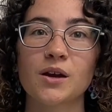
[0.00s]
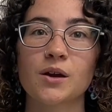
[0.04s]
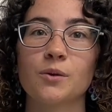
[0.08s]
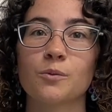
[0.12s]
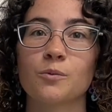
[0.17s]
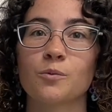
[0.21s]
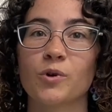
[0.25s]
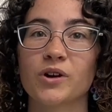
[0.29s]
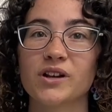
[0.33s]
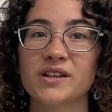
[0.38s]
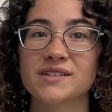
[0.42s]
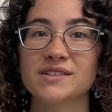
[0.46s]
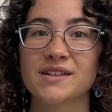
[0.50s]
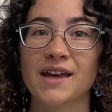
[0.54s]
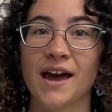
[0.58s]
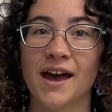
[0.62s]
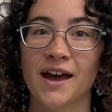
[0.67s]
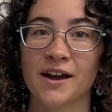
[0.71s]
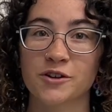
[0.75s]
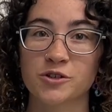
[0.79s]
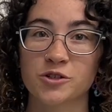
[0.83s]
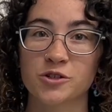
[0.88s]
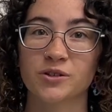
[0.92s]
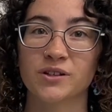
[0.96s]
What is
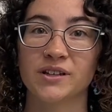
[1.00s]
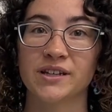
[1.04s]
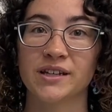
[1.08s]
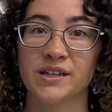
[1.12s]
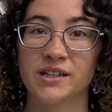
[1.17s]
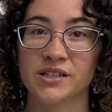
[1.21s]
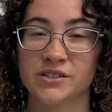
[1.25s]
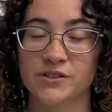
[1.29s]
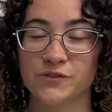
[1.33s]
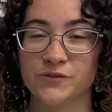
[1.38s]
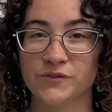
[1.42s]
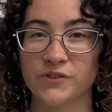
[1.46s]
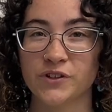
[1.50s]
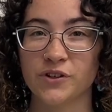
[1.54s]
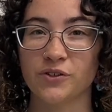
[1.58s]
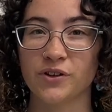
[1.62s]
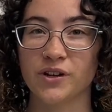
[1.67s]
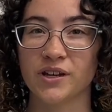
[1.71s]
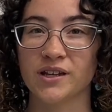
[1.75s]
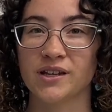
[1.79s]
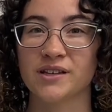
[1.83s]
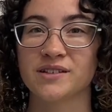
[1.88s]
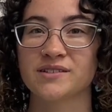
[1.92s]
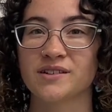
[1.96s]
actually
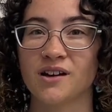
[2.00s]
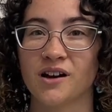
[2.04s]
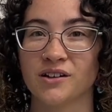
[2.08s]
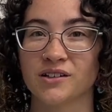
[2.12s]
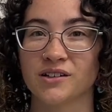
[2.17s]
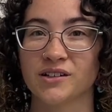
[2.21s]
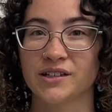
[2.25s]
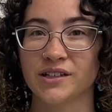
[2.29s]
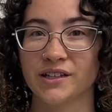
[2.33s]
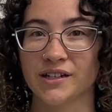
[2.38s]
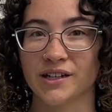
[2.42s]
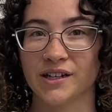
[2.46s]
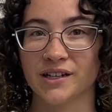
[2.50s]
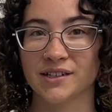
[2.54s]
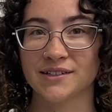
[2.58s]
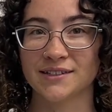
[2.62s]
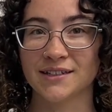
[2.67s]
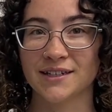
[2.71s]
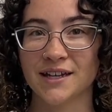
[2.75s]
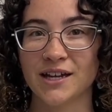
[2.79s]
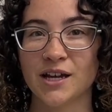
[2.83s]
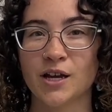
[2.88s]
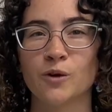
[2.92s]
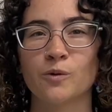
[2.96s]
interfering is unclear.
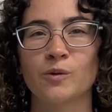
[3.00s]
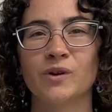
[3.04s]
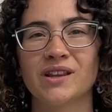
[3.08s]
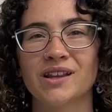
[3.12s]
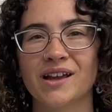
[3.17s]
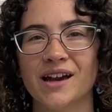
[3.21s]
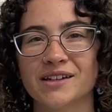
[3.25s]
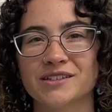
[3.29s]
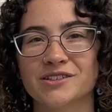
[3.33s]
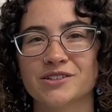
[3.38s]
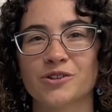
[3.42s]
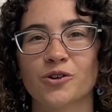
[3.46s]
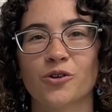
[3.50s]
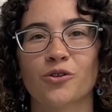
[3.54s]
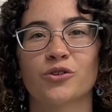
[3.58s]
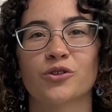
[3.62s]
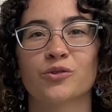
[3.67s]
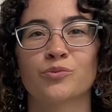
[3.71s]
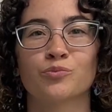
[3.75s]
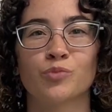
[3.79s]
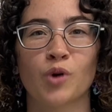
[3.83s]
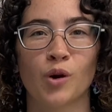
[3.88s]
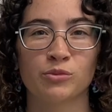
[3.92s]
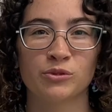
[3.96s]
We like to call them
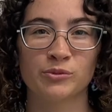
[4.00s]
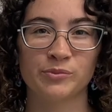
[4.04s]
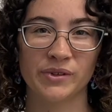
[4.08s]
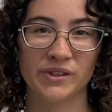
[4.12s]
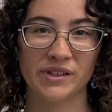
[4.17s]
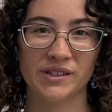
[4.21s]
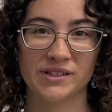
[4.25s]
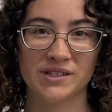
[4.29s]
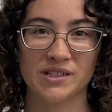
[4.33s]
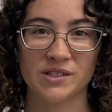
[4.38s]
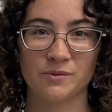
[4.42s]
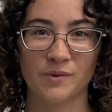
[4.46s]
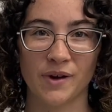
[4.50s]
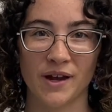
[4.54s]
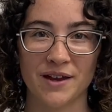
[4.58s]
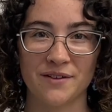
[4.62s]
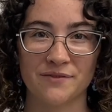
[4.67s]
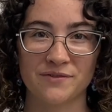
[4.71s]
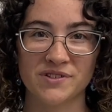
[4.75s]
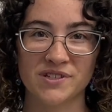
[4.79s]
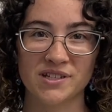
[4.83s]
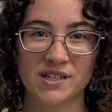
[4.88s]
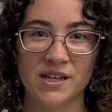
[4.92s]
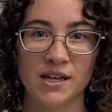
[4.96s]
probability
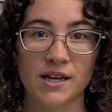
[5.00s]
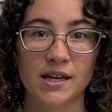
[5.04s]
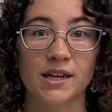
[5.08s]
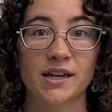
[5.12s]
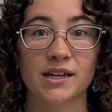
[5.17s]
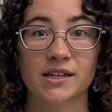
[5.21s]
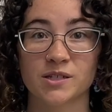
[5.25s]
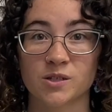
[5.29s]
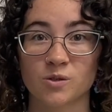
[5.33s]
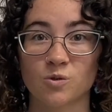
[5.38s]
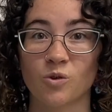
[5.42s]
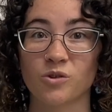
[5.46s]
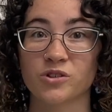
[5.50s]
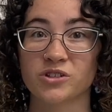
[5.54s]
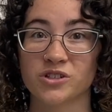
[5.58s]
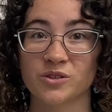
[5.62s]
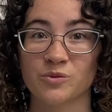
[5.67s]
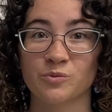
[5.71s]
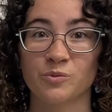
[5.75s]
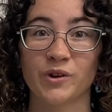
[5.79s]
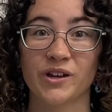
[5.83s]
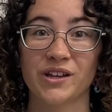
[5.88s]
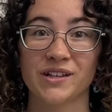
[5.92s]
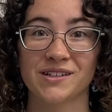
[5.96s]
waves. It's quantum
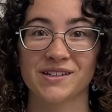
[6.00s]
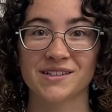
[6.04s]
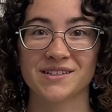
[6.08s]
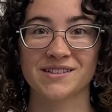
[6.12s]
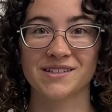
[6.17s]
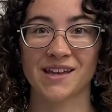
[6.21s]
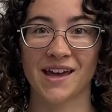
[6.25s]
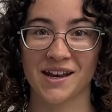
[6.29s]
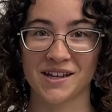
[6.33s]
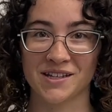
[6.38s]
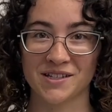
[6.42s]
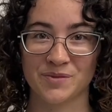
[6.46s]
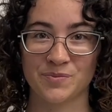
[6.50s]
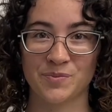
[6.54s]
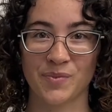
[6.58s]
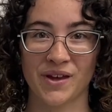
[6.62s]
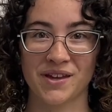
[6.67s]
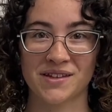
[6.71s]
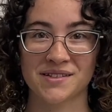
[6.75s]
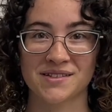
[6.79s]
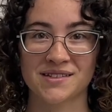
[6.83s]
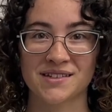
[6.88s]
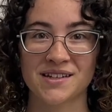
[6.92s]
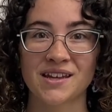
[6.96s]
weirdness at its
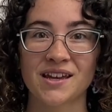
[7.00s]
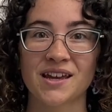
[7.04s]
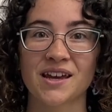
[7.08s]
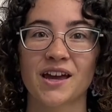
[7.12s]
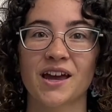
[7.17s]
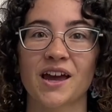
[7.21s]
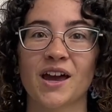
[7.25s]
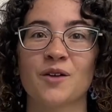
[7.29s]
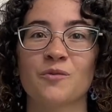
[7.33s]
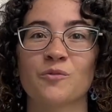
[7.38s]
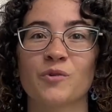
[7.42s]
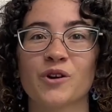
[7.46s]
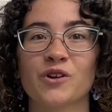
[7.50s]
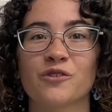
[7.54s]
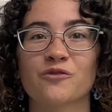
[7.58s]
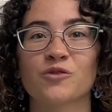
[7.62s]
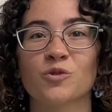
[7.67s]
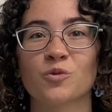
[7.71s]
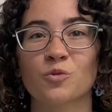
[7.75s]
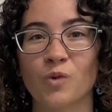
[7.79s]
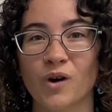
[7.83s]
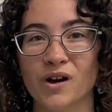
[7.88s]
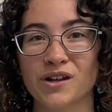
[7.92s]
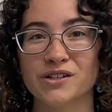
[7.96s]
best, and one of the
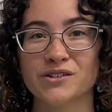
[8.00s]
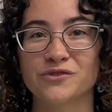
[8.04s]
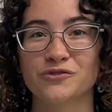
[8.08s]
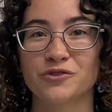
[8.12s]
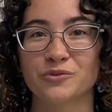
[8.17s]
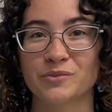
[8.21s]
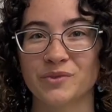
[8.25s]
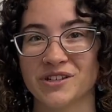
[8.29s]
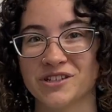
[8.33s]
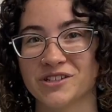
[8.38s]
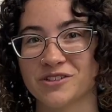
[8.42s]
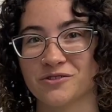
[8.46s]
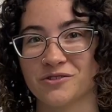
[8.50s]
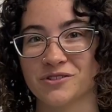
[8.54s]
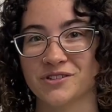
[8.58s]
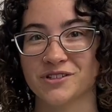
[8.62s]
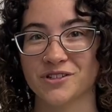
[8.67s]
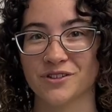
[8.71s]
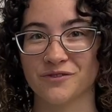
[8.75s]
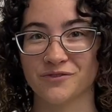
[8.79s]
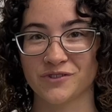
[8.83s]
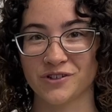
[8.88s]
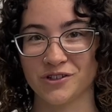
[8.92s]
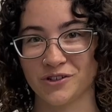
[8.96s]
wonderful mysteries
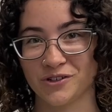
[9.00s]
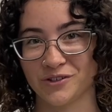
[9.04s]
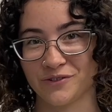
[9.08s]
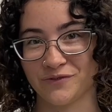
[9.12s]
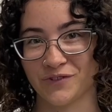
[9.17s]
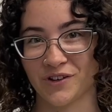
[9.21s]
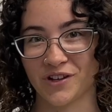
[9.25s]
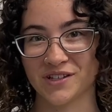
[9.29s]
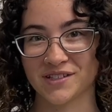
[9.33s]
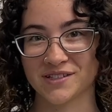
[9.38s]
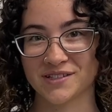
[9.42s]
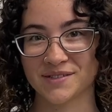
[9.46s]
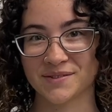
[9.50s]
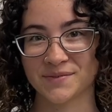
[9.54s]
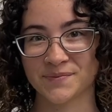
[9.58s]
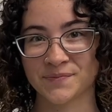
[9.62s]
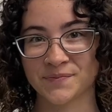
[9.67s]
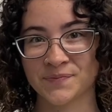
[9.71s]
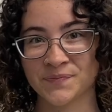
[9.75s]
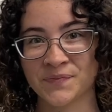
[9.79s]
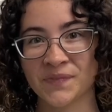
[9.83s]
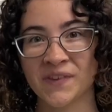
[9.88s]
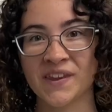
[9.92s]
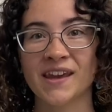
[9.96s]
of the universe.
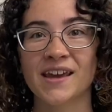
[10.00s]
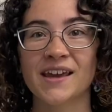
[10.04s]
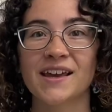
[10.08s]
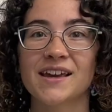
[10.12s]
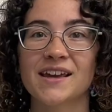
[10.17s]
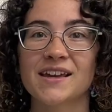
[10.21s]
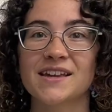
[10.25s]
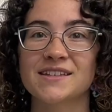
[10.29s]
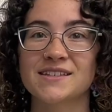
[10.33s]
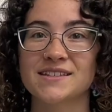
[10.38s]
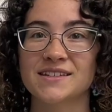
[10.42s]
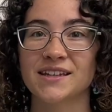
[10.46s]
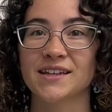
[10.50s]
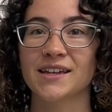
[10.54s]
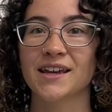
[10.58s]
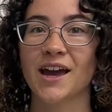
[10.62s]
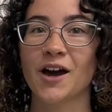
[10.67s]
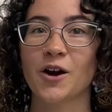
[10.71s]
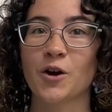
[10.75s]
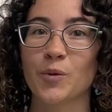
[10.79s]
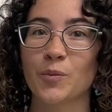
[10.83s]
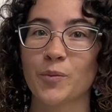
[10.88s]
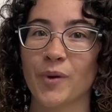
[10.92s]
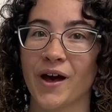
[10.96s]
See
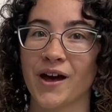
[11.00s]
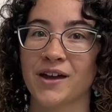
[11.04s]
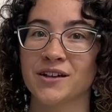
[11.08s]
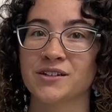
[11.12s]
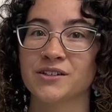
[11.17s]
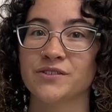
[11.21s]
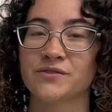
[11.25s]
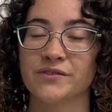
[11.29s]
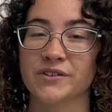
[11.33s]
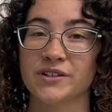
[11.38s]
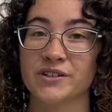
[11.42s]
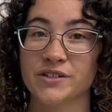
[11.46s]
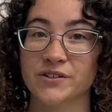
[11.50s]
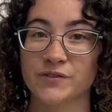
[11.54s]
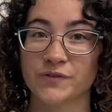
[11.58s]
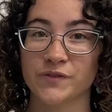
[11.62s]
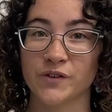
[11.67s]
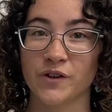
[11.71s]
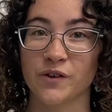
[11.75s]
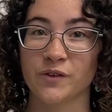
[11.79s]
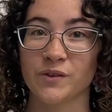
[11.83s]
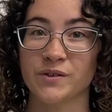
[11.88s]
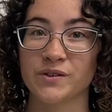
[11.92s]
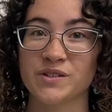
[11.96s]
how a pattern of
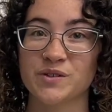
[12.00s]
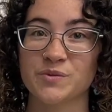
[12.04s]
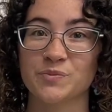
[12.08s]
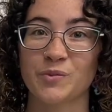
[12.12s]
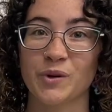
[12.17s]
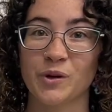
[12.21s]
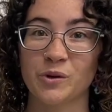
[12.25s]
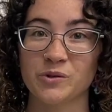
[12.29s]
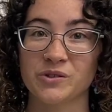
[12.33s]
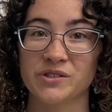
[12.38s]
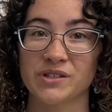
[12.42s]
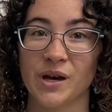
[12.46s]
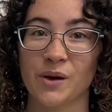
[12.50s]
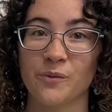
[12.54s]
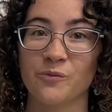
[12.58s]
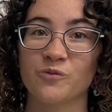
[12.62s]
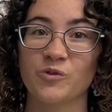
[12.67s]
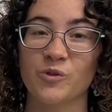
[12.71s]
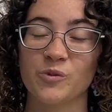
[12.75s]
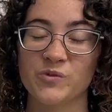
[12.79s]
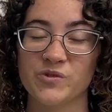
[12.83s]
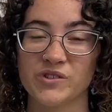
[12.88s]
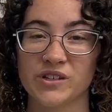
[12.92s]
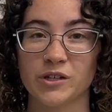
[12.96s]
interference builds up
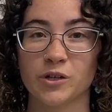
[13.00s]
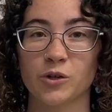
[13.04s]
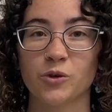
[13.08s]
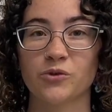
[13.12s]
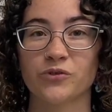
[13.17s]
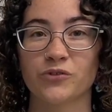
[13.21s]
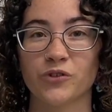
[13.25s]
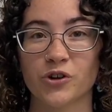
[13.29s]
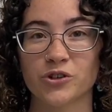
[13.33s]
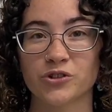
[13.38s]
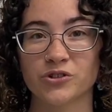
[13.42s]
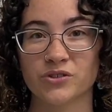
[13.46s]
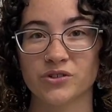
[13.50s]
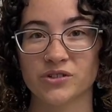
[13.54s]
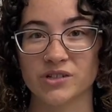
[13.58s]
from single photon